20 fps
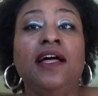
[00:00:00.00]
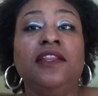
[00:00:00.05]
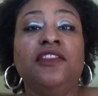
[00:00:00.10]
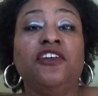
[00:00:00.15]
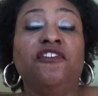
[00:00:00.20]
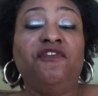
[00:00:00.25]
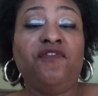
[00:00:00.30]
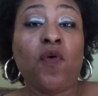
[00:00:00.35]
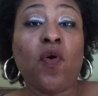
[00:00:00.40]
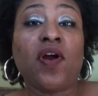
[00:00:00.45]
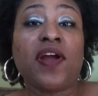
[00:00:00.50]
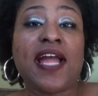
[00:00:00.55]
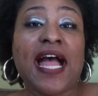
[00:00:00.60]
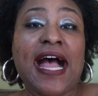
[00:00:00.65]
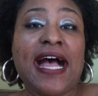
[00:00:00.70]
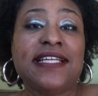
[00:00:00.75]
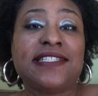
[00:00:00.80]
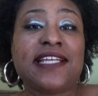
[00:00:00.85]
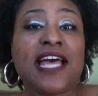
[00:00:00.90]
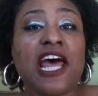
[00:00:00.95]
the four
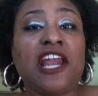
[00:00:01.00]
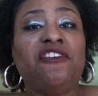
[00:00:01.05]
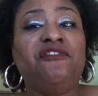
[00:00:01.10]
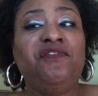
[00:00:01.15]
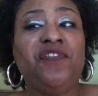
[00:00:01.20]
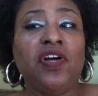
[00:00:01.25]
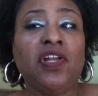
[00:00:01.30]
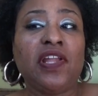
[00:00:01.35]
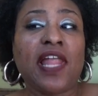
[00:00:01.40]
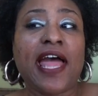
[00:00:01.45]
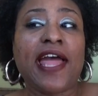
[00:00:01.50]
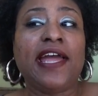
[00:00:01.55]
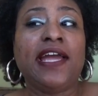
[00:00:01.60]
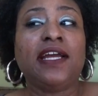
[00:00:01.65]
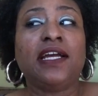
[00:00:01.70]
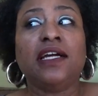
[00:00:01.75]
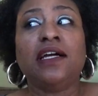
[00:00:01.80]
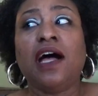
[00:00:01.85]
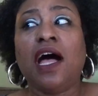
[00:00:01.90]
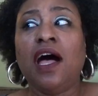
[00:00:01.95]
guys kind of feel
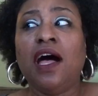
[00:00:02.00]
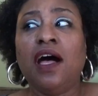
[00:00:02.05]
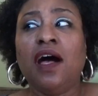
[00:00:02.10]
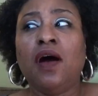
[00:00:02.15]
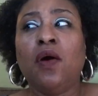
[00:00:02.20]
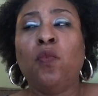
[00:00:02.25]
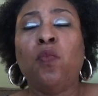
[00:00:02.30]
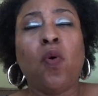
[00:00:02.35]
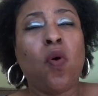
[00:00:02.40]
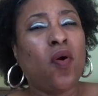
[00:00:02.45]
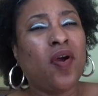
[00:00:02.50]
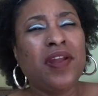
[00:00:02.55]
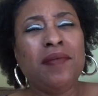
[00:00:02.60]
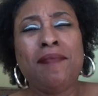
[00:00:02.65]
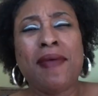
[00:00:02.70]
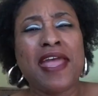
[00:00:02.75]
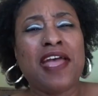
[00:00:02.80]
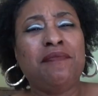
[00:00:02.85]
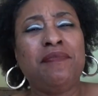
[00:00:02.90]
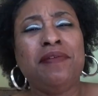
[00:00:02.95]
like
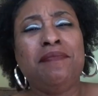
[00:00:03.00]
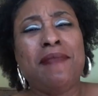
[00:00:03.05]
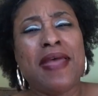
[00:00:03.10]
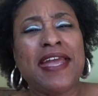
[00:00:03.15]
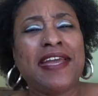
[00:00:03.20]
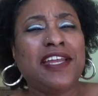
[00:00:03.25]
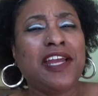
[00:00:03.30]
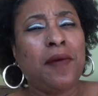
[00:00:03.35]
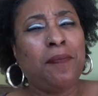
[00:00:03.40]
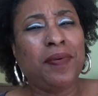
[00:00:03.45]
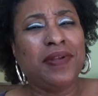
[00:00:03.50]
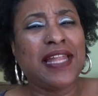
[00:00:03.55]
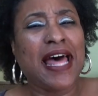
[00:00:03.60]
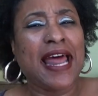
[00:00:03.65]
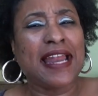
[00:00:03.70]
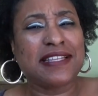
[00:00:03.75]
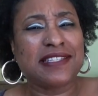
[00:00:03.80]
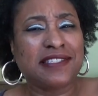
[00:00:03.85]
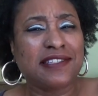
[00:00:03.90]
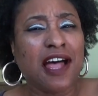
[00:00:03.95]
Warren may have been making up a
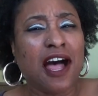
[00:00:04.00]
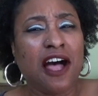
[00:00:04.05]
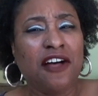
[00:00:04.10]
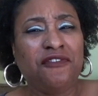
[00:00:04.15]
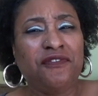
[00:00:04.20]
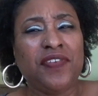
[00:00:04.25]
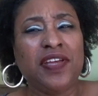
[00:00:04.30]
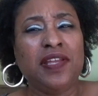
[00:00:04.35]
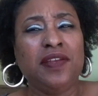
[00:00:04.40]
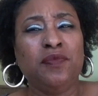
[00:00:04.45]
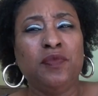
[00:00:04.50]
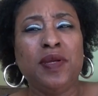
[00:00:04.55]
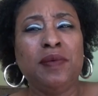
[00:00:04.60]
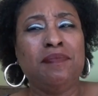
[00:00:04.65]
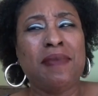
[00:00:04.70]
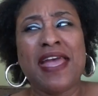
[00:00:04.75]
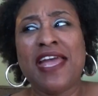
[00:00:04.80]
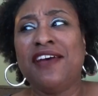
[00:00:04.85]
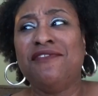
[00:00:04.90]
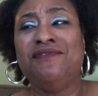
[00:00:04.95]
lot of stuff, and we
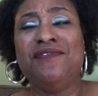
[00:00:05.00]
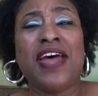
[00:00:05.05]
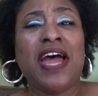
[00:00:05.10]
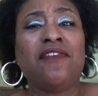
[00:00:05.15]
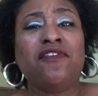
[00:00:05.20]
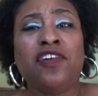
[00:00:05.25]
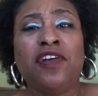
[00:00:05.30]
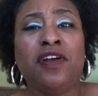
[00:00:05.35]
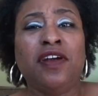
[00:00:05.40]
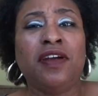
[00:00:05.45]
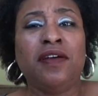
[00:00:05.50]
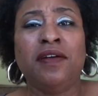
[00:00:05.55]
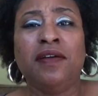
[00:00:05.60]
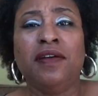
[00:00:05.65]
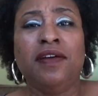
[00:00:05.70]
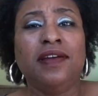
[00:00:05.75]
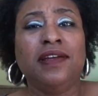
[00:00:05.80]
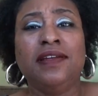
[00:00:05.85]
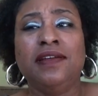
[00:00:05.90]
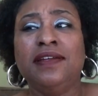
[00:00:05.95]
may have never